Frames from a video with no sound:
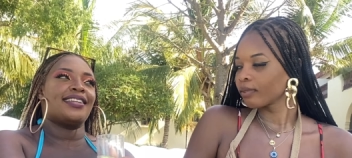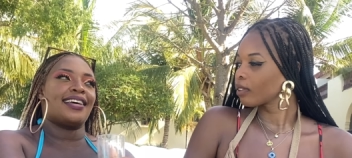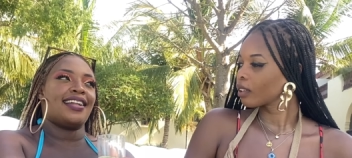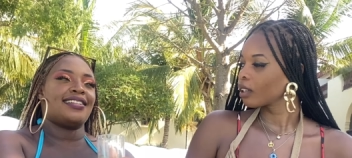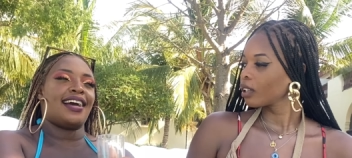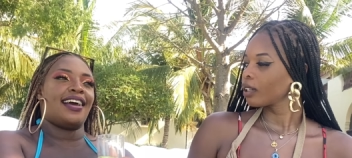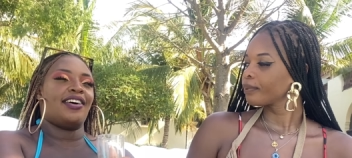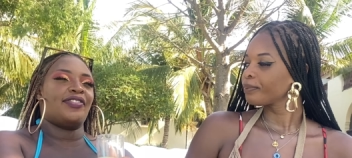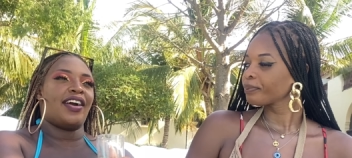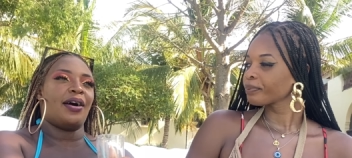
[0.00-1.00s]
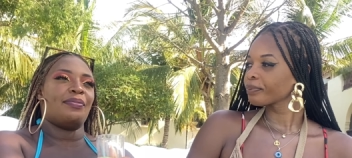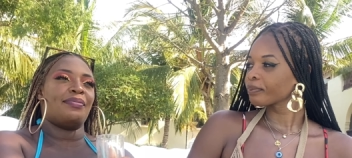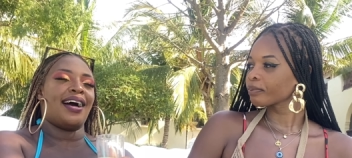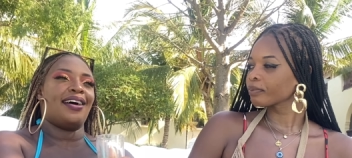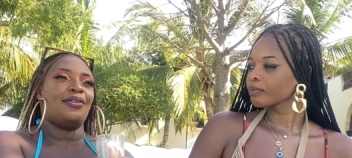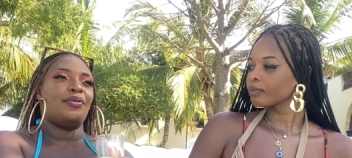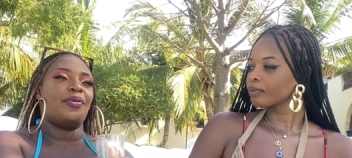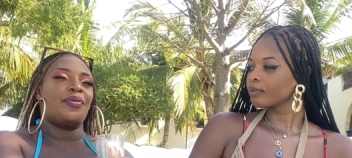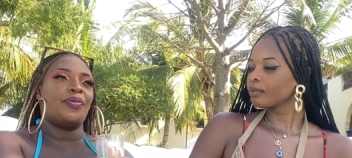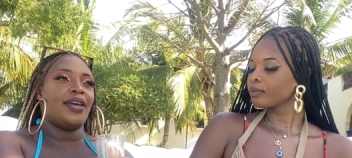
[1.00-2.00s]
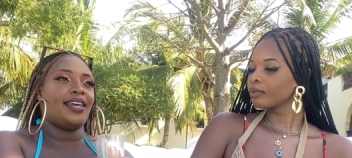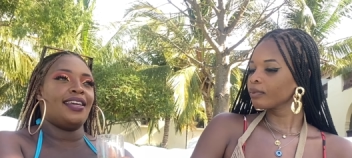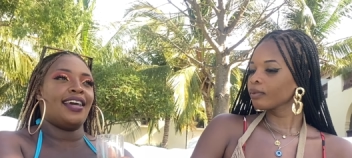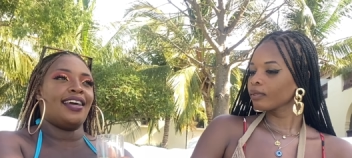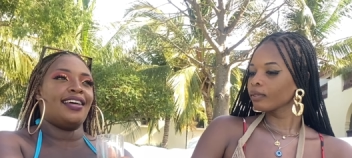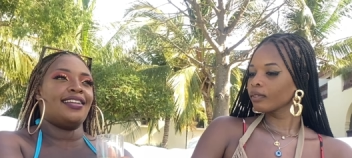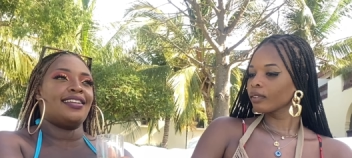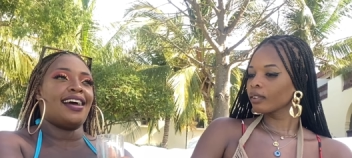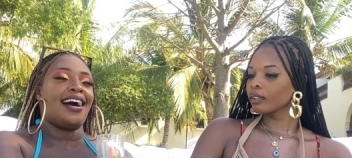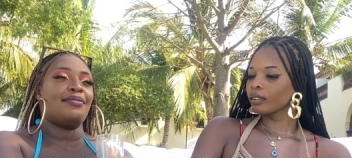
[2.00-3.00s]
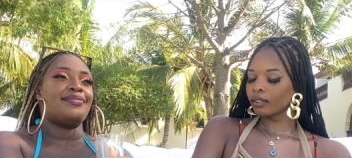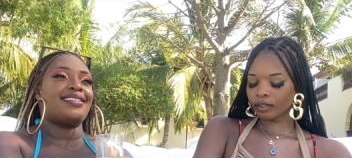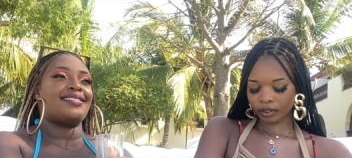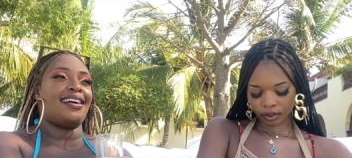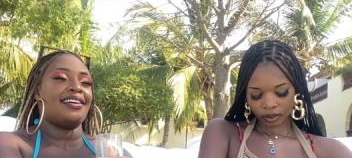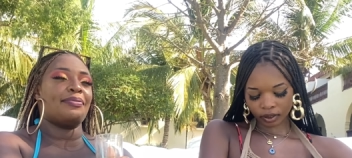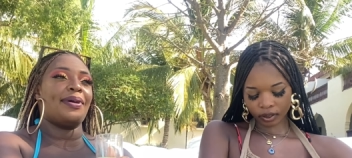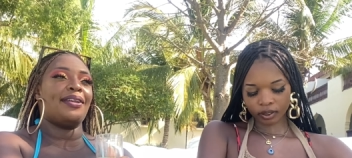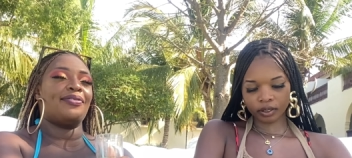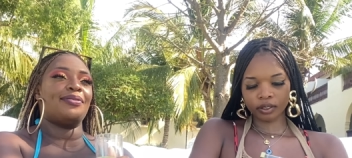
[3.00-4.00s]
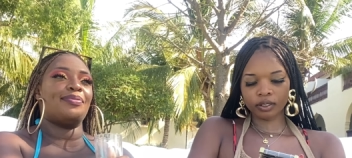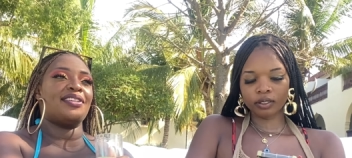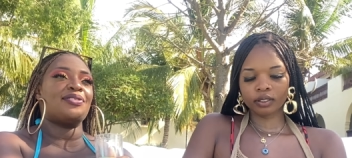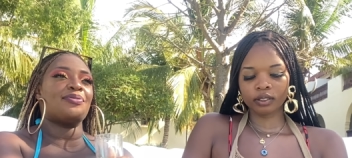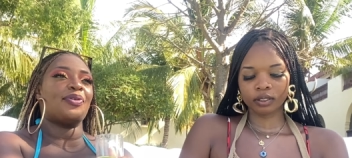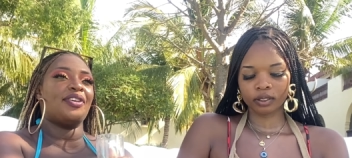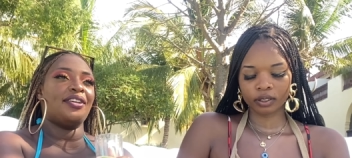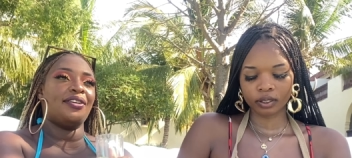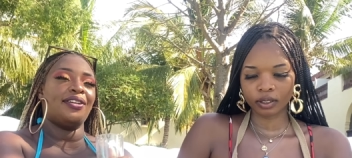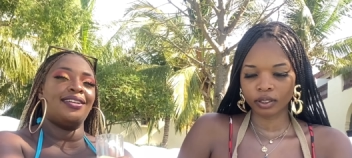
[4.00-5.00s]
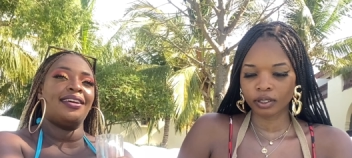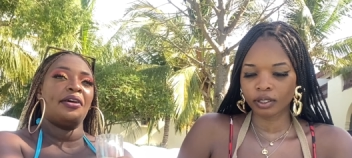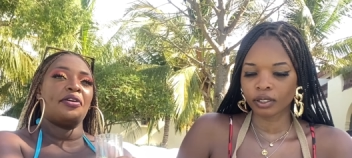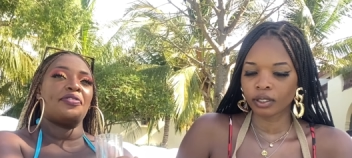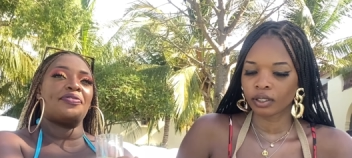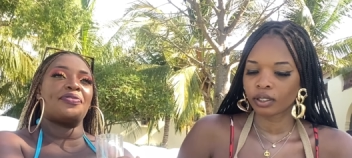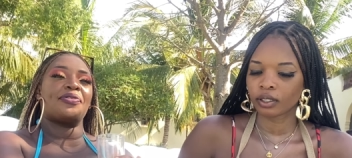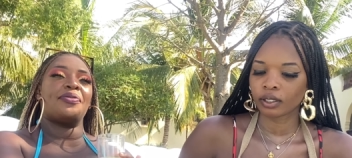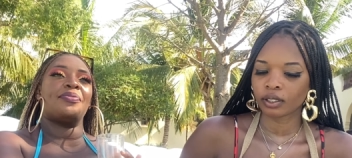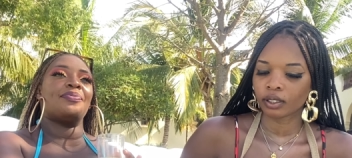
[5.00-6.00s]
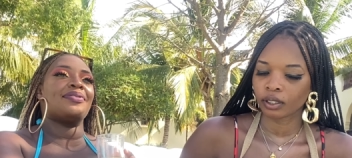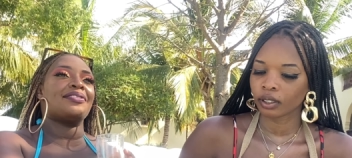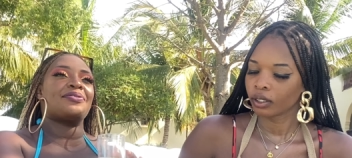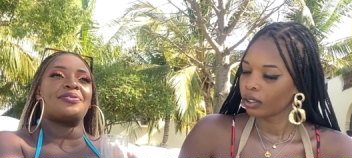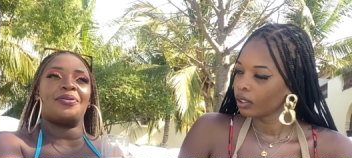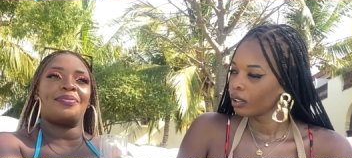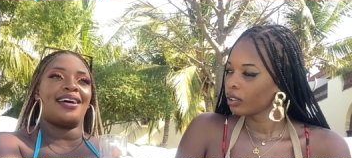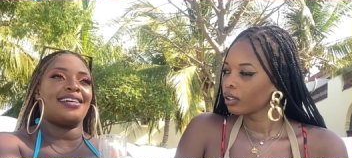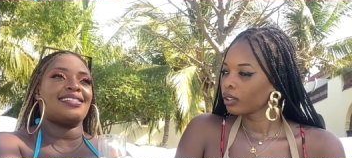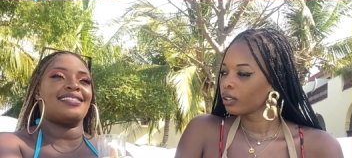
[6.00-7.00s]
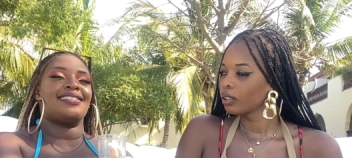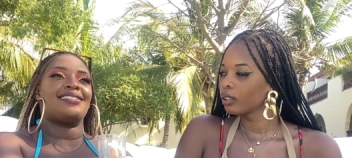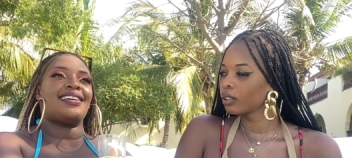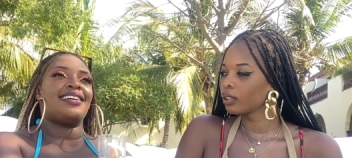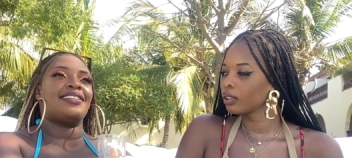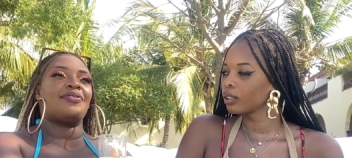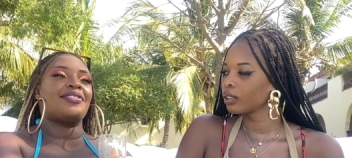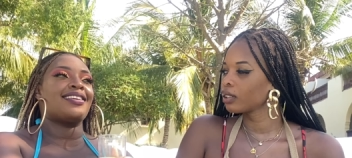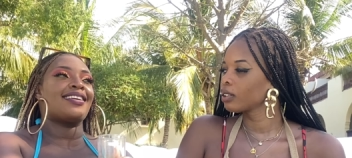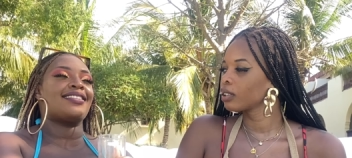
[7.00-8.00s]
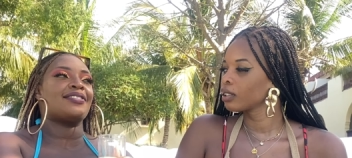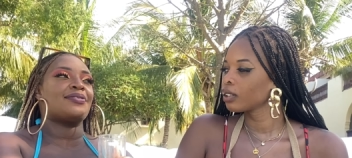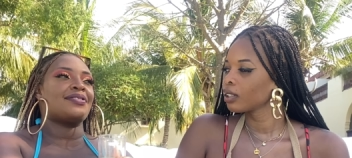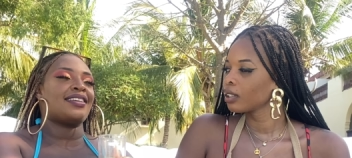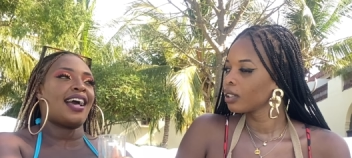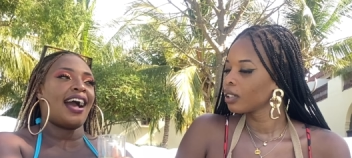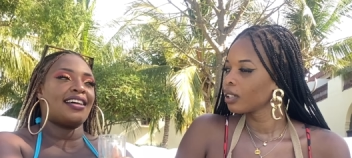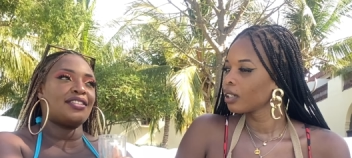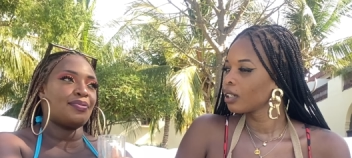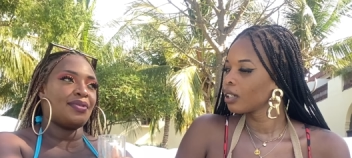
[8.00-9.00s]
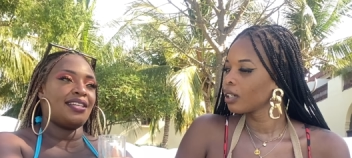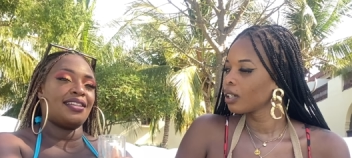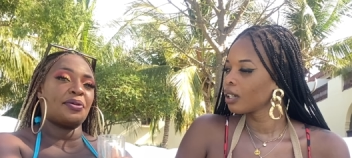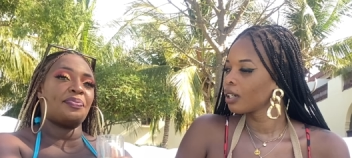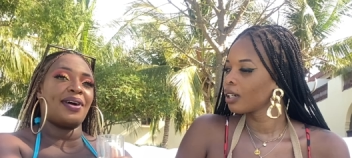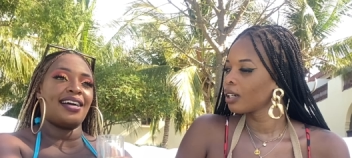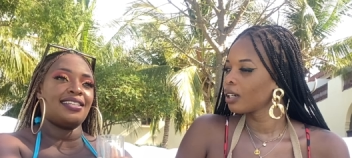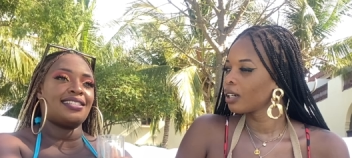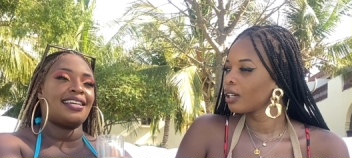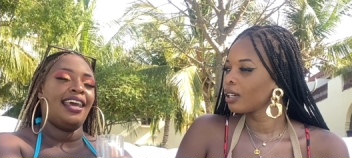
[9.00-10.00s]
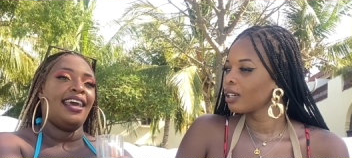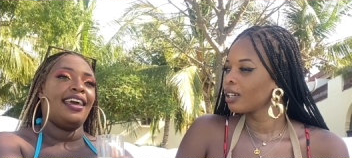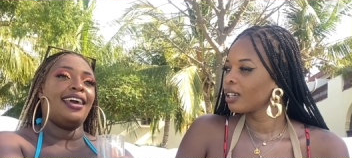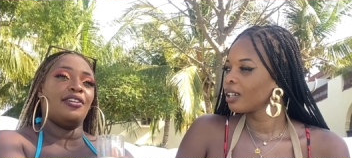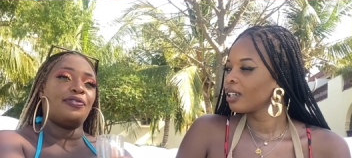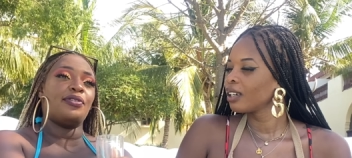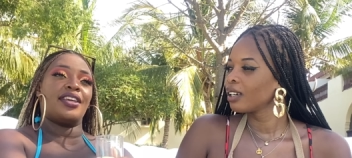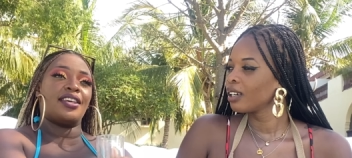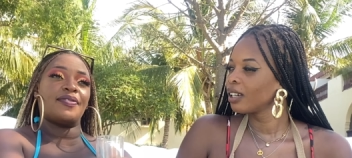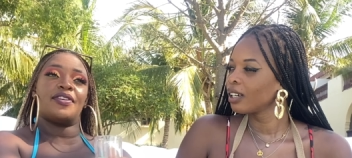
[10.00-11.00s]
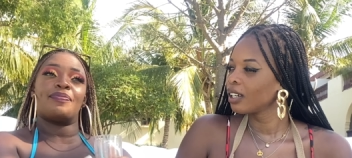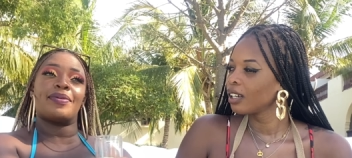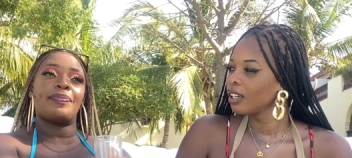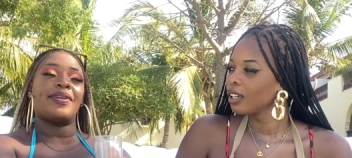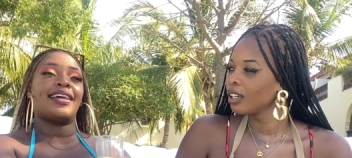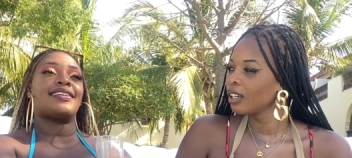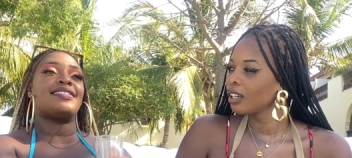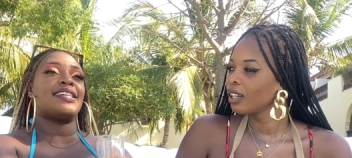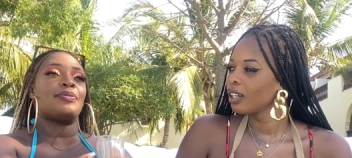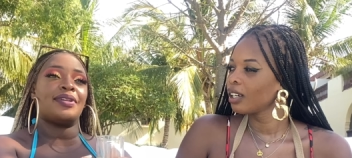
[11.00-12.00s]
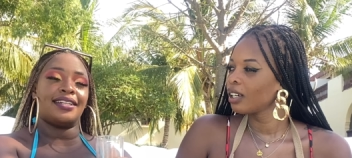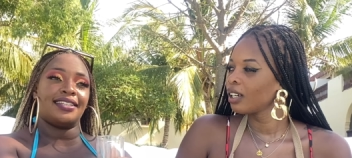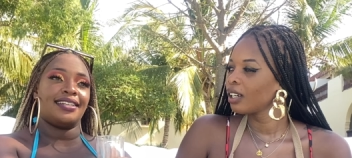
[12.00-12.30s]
Speaker 1: that I have come a long way and I'm mm -hmm. trying my level best to heal from the traumas and everything that has hurt me in the past and forgiving people like genuinely